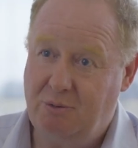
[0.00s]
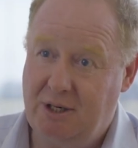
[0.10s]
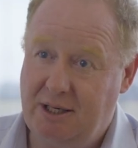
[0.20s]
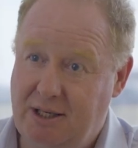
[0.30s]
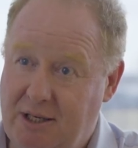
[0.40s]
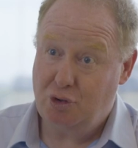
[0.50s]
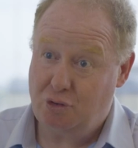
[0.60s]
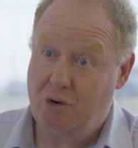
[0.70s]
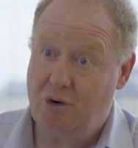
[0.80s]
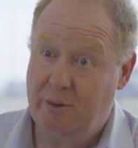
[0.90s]
really
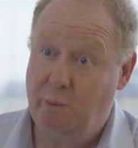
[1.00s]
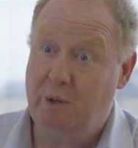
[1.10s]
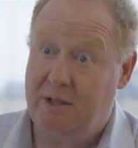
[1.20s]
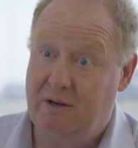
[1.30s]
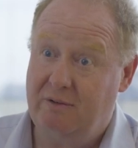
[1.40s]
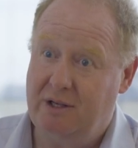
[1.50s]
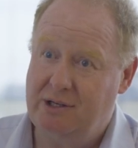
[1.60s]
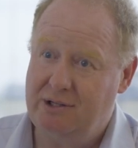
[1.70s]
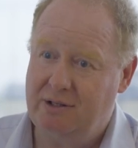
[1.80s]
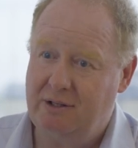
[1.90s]
strong with
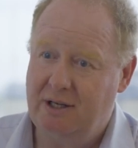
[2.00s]
innovation.